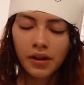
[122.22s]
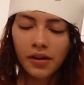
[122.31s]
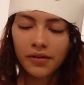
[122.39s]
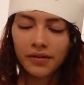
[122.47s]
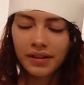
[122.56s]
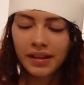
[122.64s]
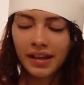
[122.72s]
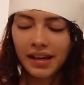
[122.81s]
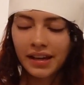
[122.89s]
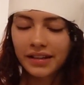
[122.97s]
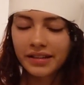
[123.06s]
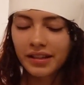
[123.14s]

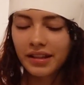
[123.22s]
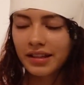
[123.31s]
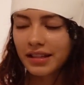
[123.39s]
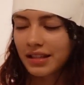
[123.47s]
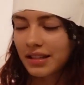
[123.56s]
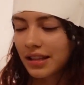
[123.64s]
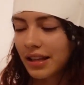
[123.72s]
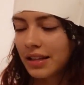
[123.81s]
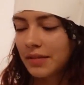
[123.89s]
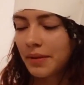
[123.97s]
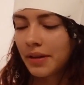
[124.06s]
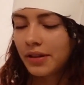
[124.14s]
Okay, so this is less
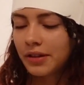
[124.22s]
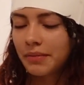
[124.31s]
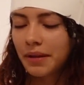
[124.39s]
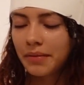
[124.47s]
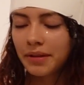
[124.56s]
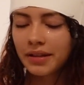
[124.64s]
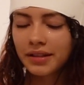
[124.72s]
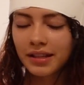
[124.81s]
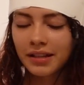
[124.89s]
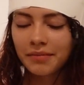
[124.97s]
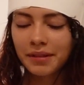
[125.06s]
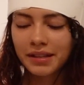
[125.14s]
powder. Maybe it's
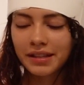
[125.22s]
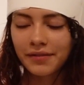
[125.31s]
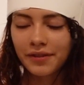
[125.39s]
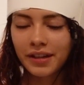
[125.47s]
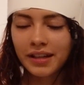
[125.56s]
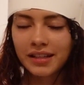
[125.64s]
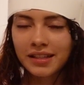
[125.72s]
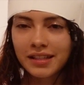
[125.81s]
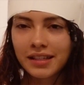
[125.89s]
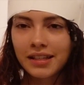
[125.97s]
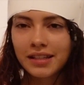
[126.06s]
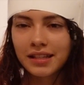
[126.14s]
going to be a different
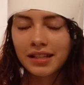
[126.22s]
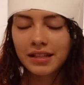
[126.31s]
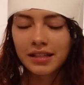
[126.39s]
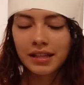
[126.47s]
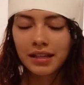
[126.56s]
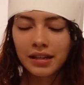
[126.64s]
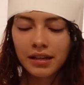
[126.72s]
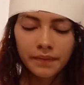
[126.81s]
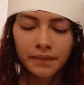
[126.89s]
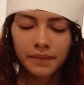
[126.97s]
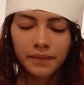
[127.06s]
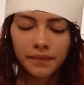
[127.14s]
consistency.
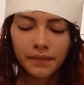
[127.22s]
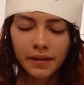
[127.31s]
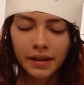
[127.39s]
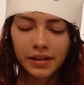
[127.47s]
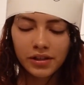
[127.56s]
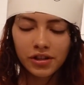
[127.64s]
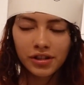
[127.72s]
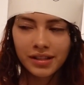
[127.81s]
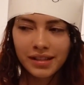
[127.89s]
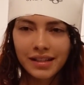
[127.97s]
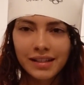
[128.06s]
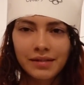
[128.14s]

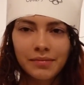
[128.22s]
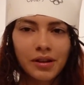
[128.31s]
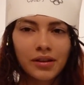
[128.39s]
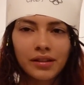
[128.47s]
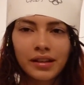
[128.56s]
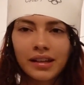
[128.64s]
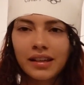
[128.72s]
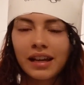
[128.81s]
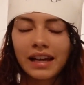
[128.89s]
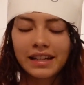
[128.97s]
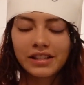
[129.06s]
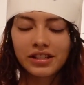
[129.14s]
Interesting smell. Like,
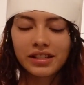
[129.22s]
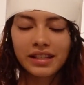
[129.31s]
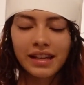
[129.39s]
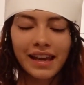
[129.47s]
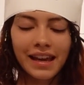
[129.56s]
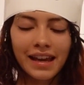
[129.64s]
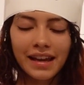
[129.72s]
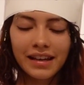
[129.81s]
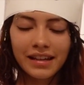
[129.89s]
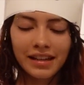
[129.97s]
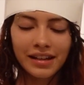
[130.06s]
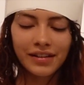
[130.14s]
I just
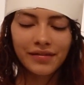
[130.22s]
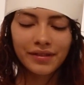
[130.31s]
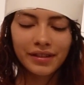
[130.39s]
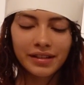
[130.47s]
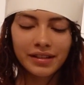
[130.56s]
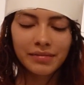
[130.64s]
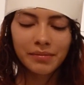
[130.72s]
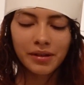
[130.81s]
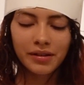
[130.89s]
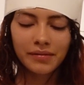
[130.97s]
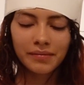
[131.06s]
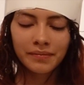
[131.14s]
can't get over this smell.
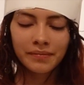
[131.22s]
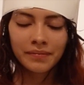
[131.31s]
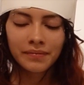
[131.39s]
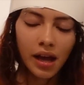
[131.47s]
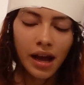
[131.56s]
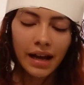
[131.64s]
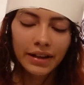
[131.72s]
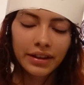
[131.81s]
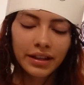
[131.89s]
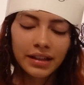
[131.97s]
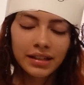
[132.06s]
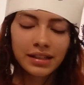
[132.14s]
I
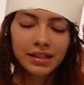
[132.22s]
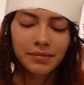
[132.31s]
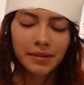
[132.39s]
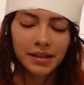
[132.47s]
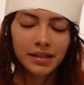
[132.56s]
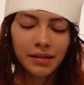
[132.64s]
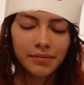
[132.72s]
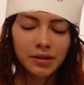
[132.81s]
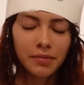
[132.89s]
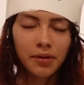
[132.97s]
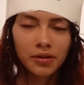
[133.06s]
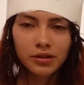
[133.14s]
think this is mixed. I'm
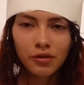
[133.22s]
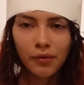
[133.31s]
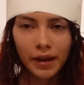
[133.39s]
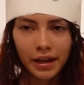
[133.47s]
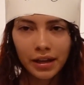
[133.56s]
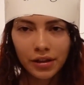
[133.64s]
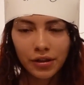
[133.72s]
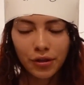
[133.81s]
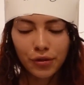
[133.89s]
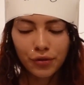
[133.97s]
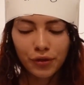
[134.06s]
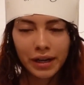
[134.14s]
supposed to wait
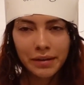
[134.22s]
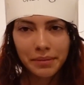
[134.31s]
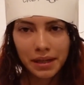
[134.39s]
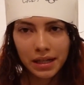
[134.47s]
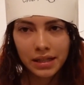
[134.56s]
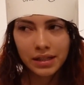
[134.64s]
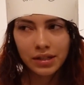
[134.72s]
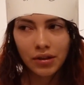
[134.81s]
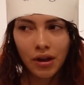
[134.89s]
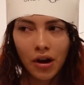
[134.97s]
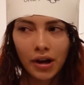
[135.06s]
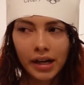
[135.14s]
three minutes till
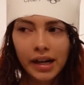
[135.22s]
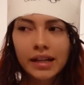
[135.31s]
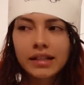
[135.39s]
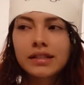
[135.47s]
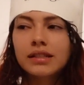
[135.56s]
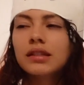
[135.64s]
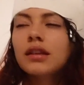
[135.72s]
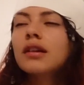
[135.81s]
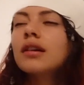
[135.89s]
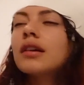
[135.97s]
it hardens.